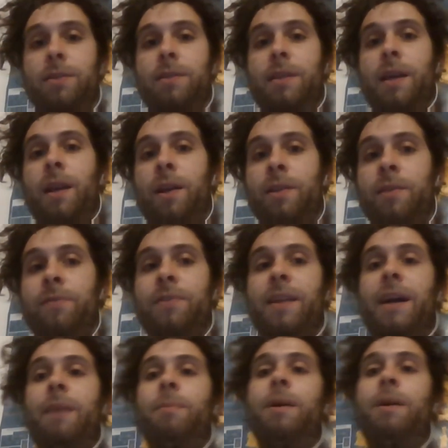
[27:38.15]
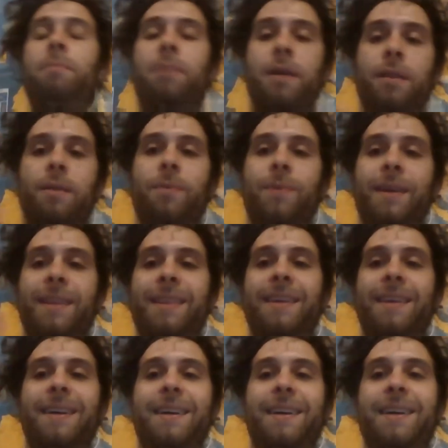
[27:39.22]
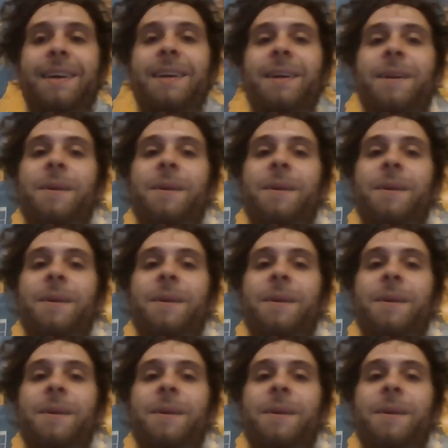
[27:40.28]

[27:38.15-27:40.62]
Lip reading: you see a lot of drama, but with the